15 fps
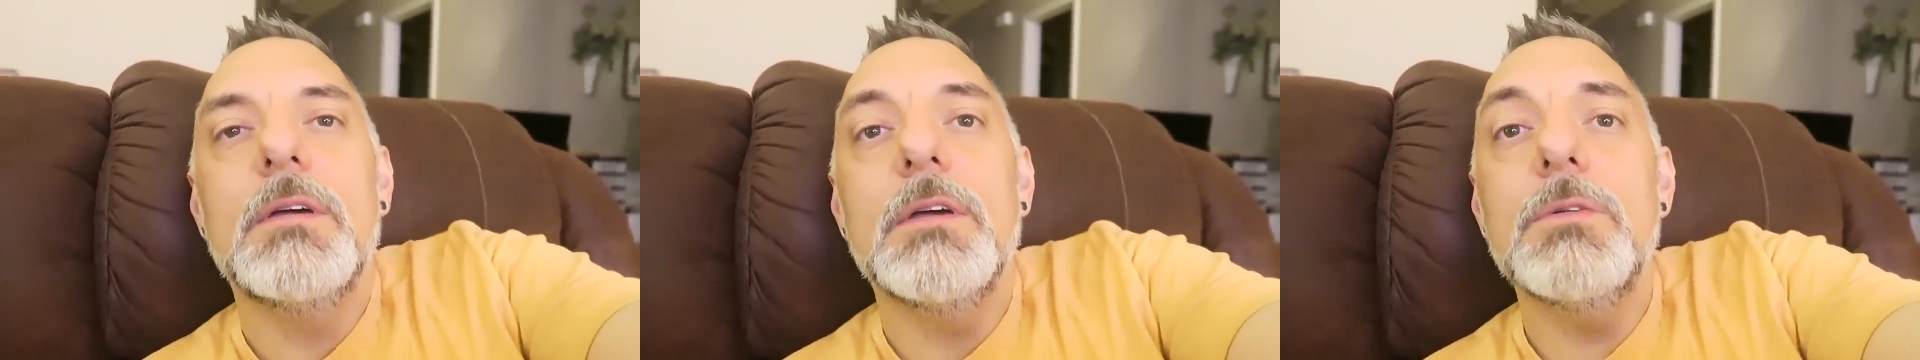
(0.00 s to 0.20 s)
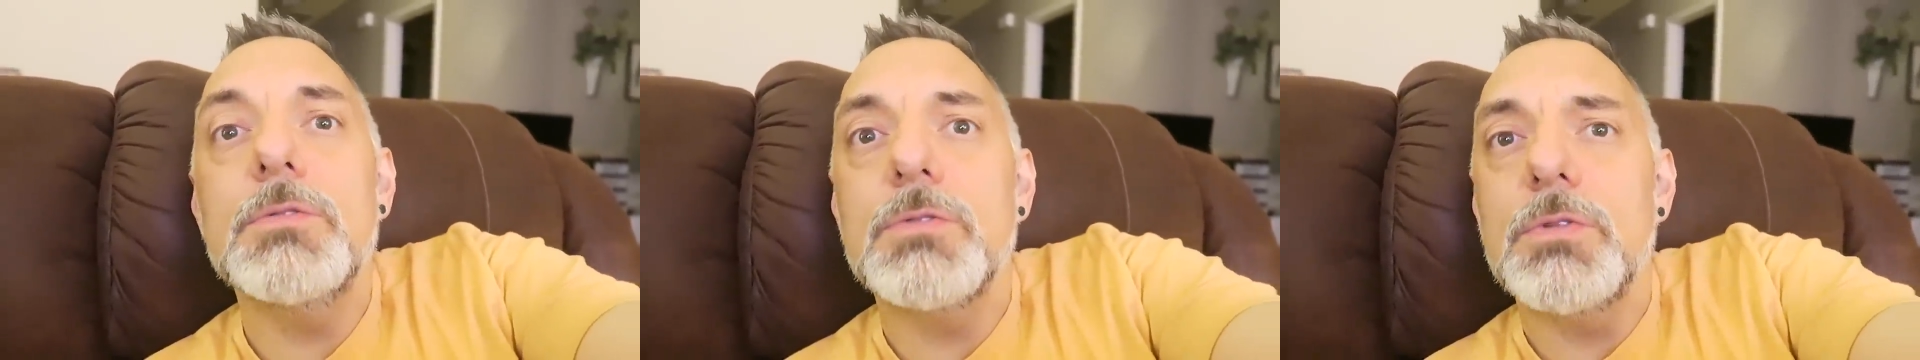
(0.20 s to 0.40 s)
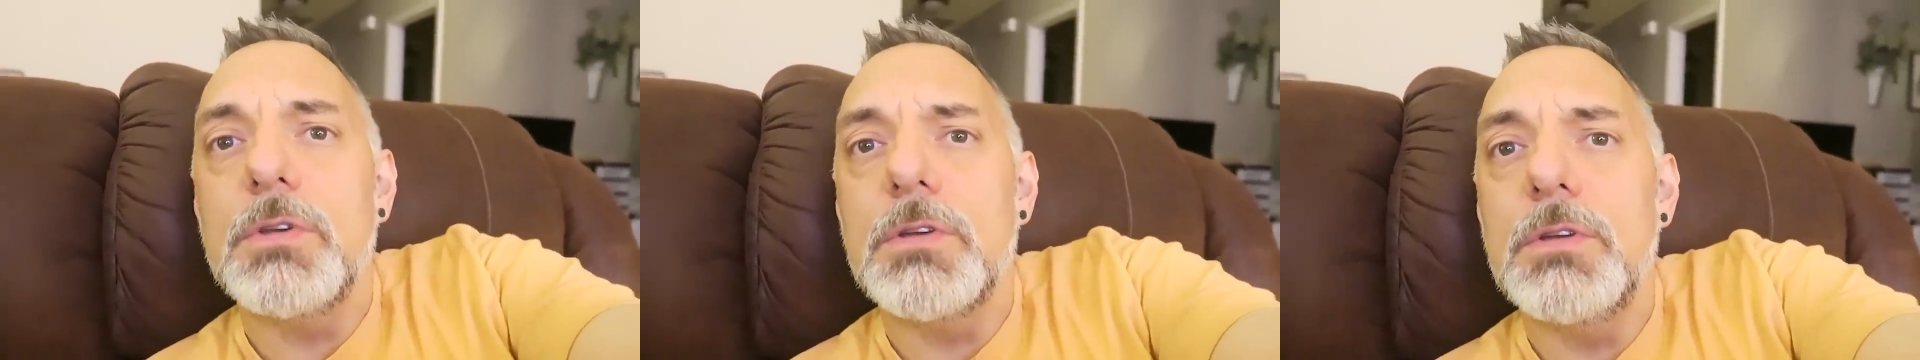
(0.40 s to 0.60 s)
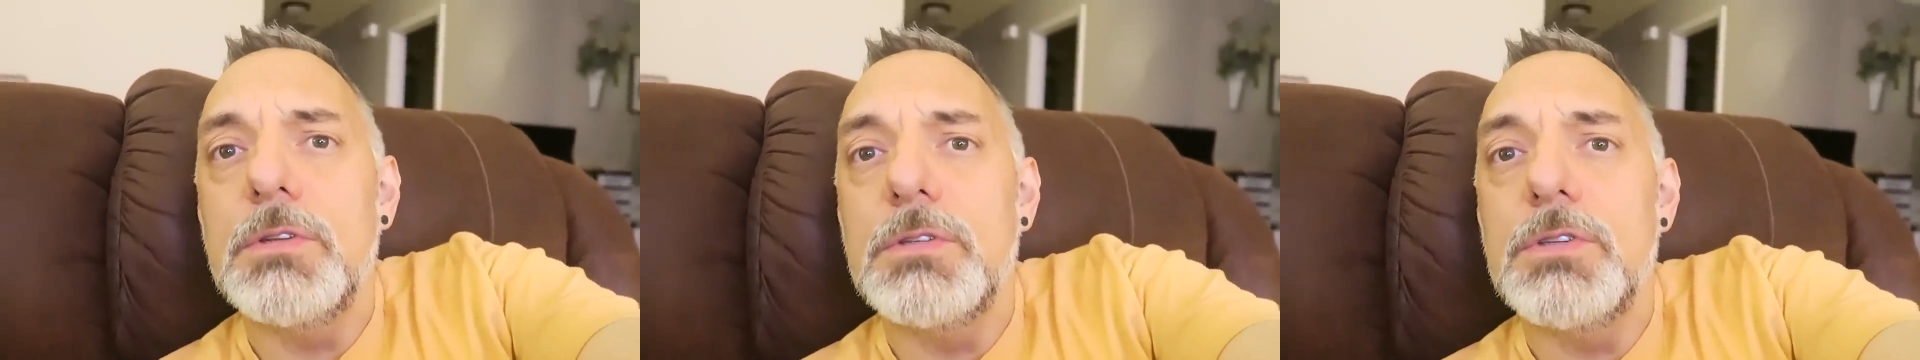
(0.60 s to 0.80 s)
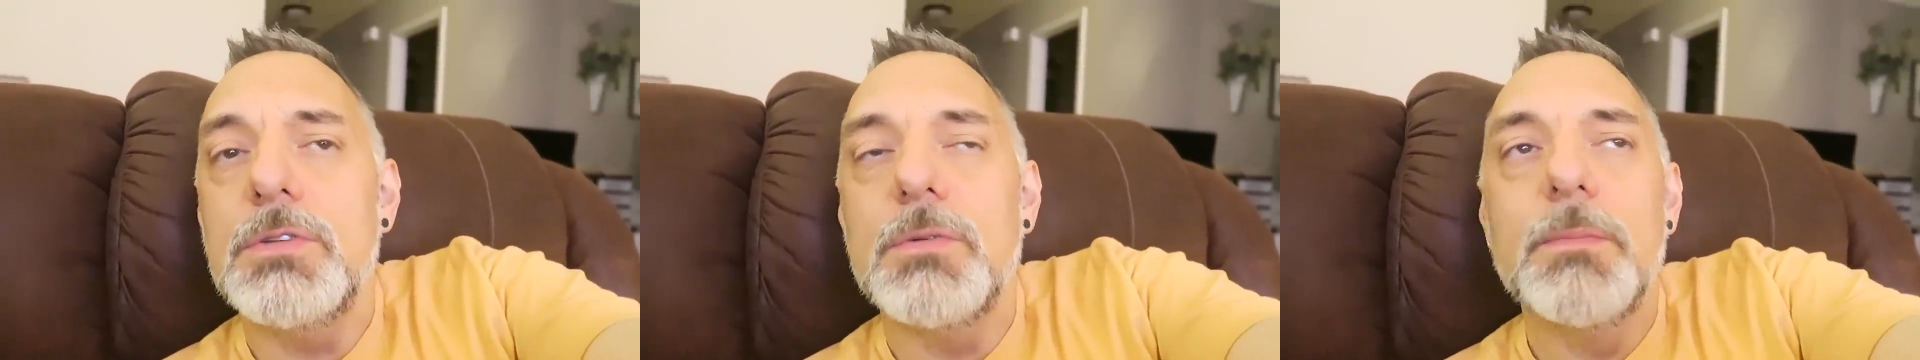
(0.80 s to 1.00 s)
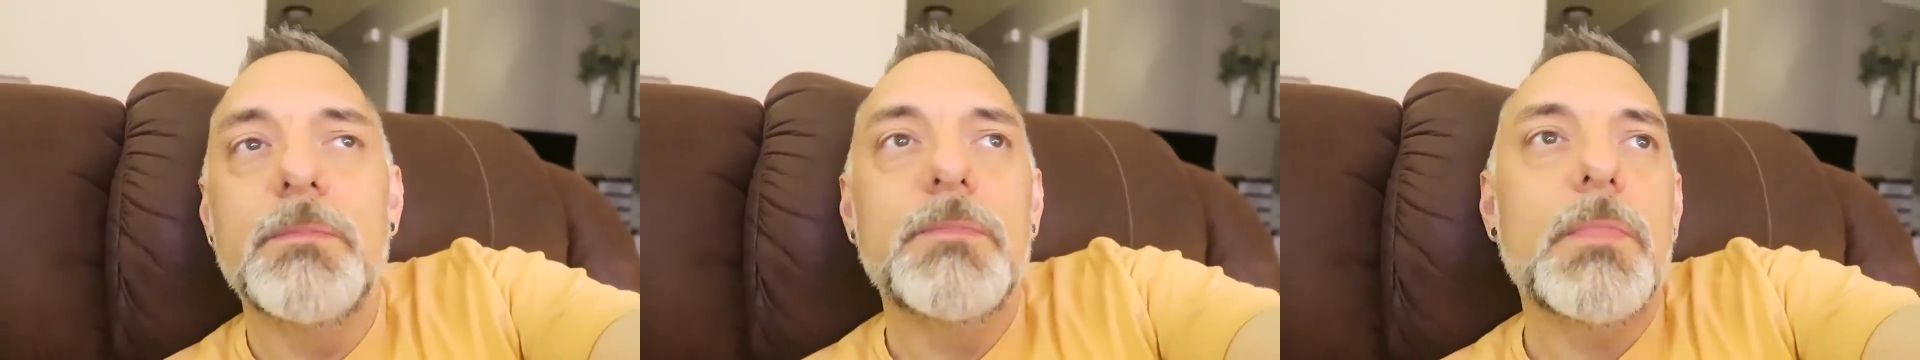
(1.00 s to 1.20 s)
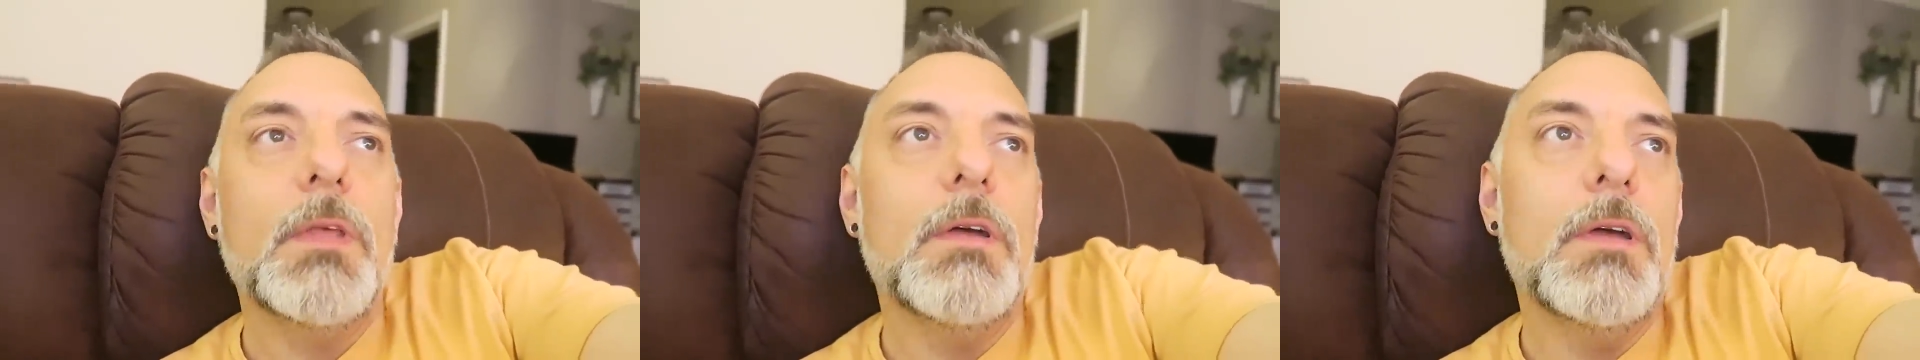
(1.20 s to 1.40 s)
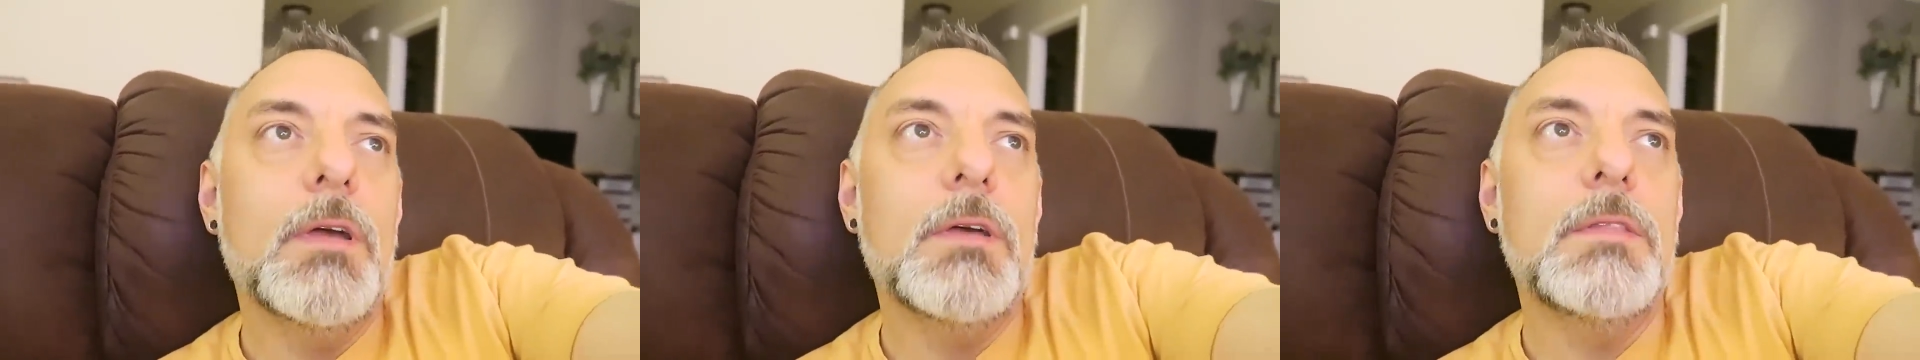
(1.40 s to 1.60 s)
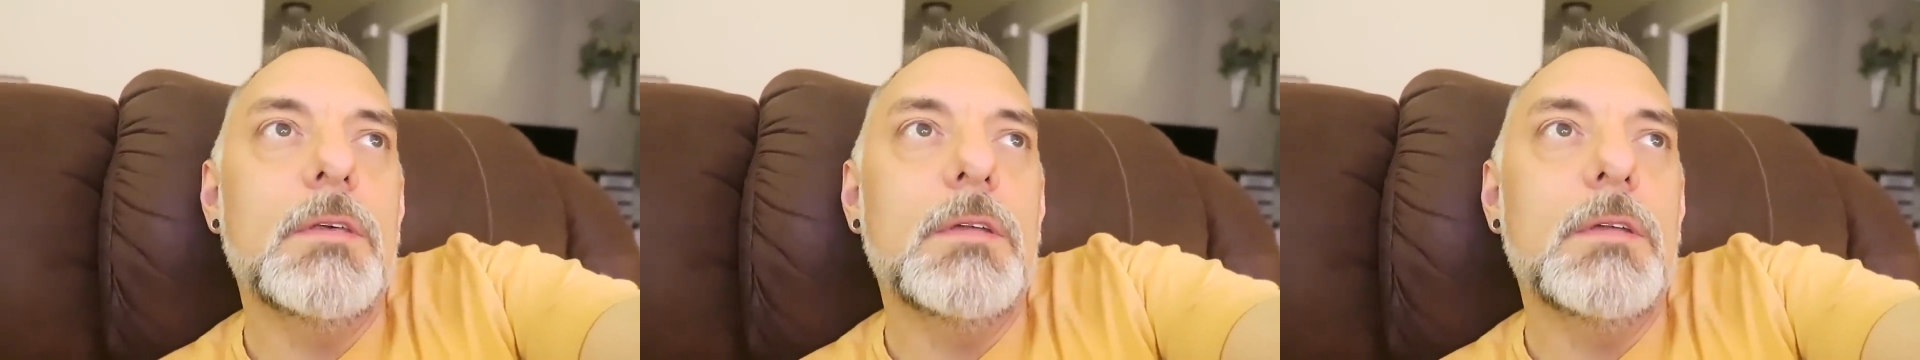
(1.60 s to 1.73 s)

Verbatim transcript: It was really good too. And mm-hmm.